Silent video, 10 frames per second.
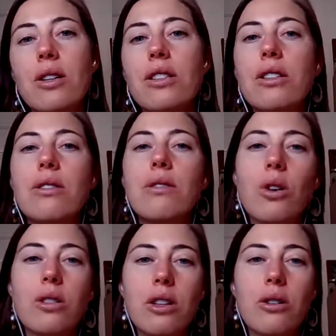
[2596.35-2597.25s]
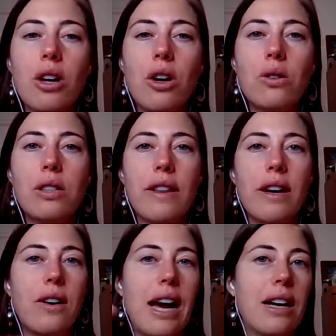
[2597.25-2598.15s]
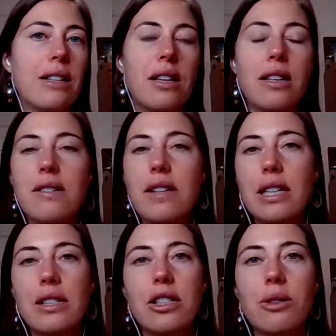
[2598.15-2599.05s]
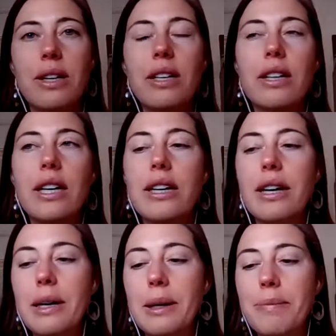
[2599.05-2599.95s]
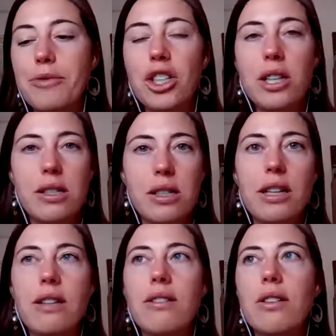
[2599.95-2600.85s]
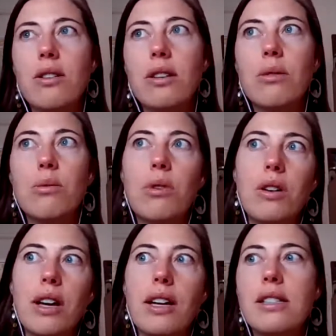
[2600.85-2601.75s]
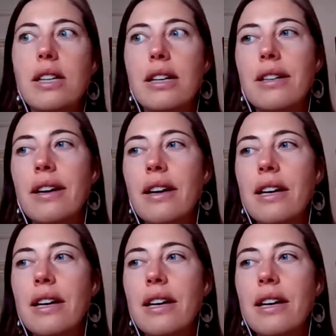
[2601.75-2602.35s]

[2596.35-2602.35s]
So I'll do cold soaked oats and then I'll add a ton of things to it, like um, chia seeds and walnuts and